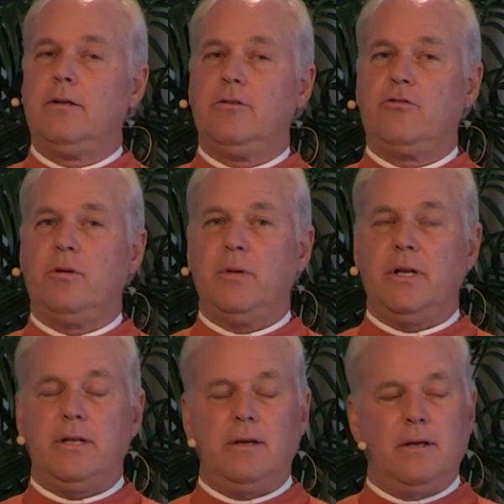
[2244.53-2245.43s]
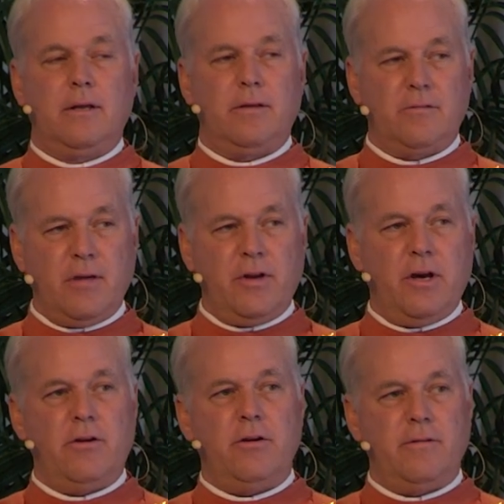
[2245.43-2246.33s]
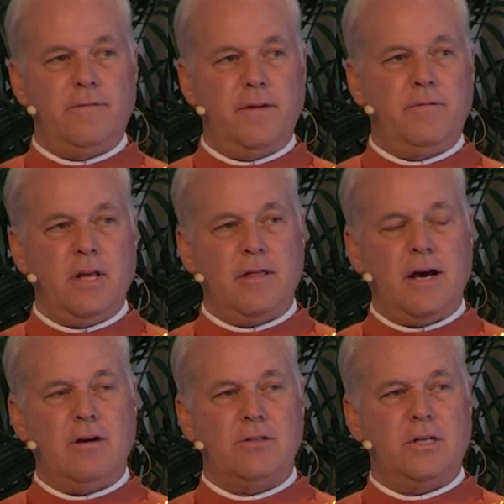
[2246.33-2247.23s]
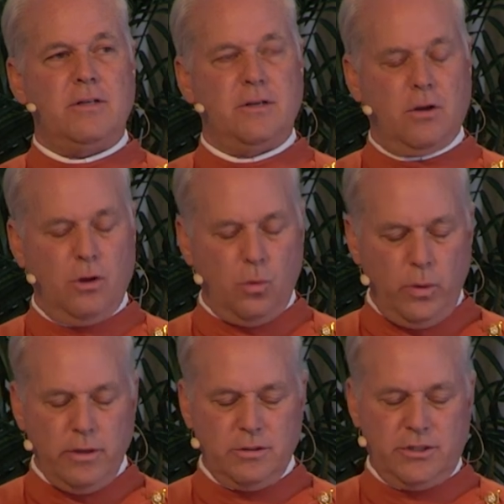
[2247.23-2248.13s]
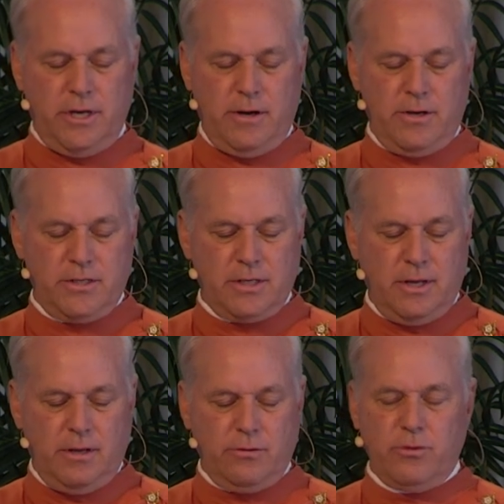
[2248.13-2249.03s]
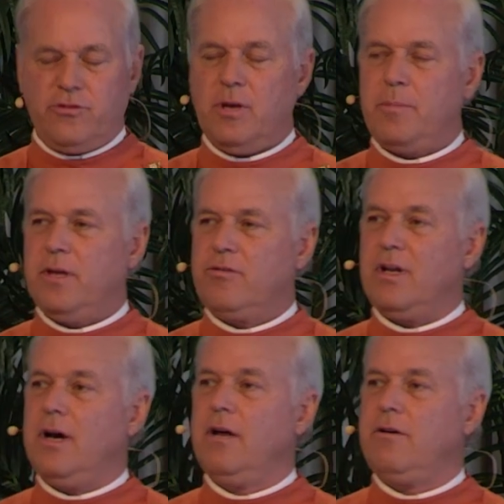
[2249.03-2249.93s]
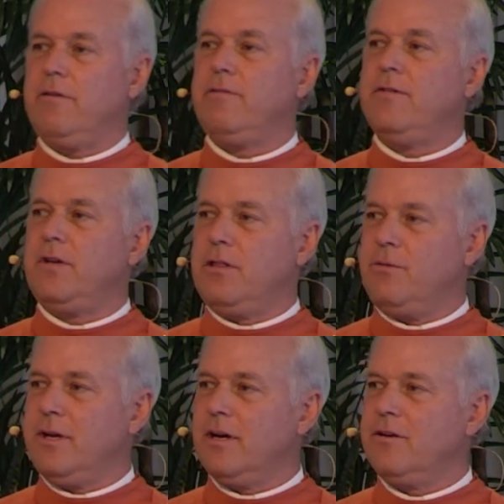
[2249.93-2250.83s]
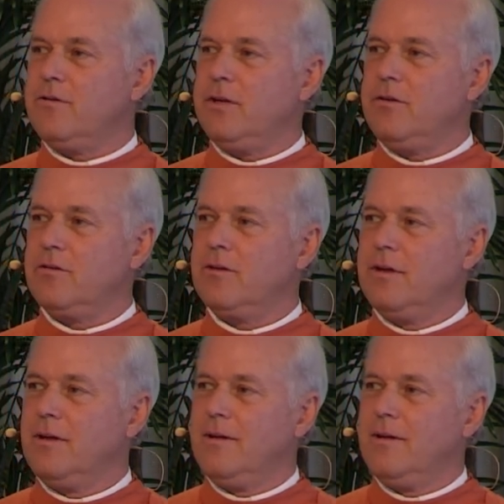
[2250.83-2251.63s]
distributed 750,000 wheelchairs to recipients in 153 countries.